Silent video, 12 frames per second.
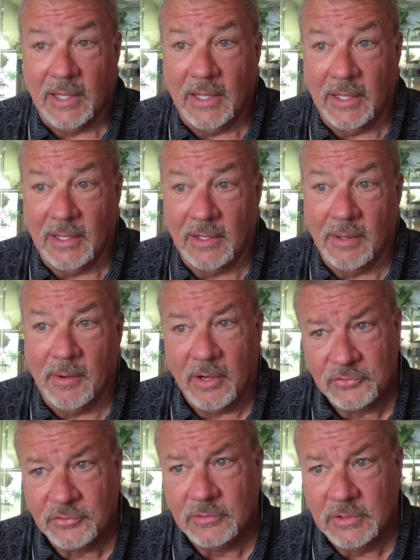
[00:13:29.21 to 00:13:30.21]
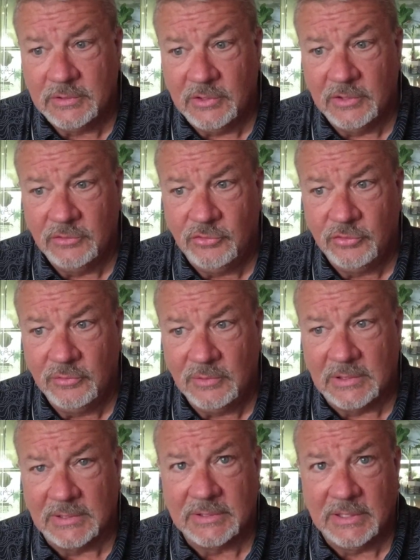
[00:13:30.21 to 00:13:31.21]
And I also looked into
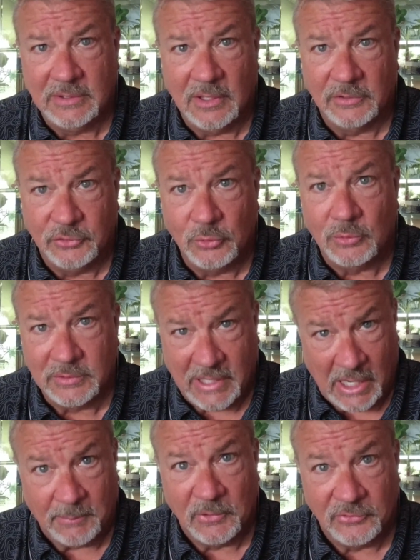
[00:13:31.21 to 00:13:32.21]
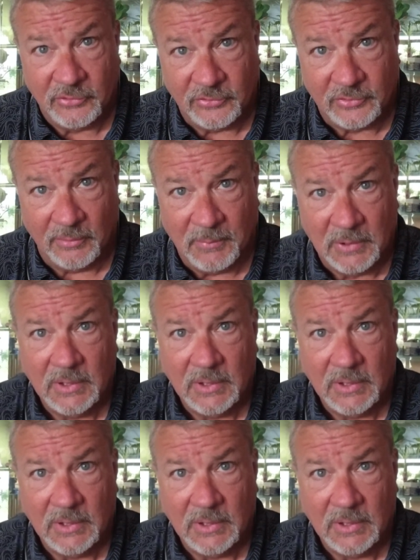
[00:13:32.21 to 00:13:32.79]
a dual camera system.